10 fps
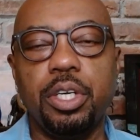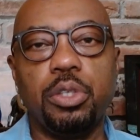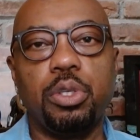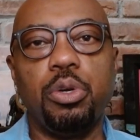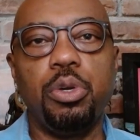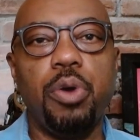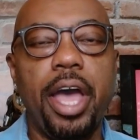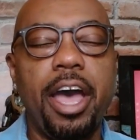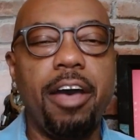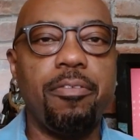So you
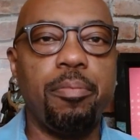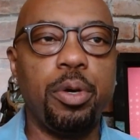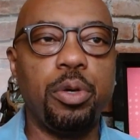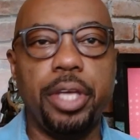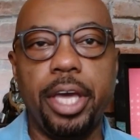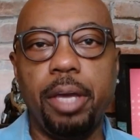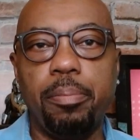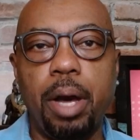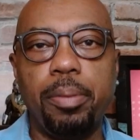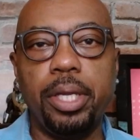have both a
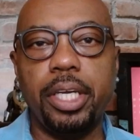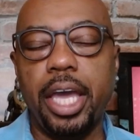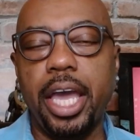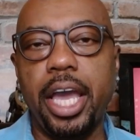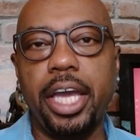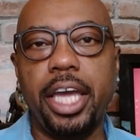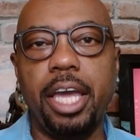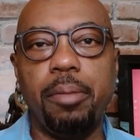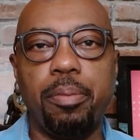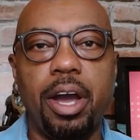public and
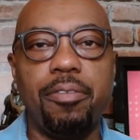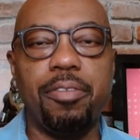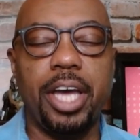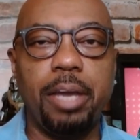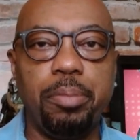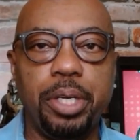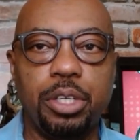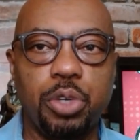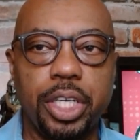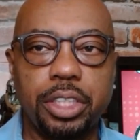a private IP
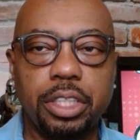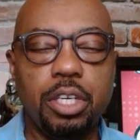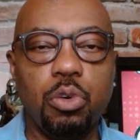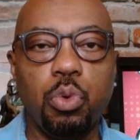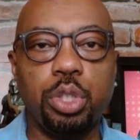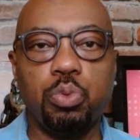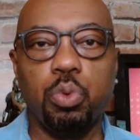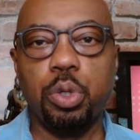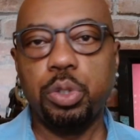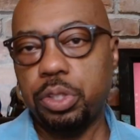address, which
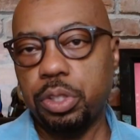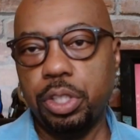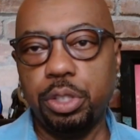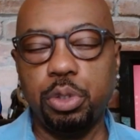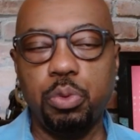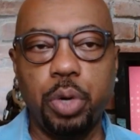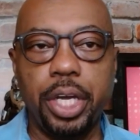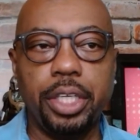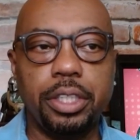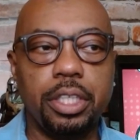works in two
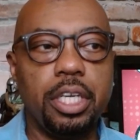ways.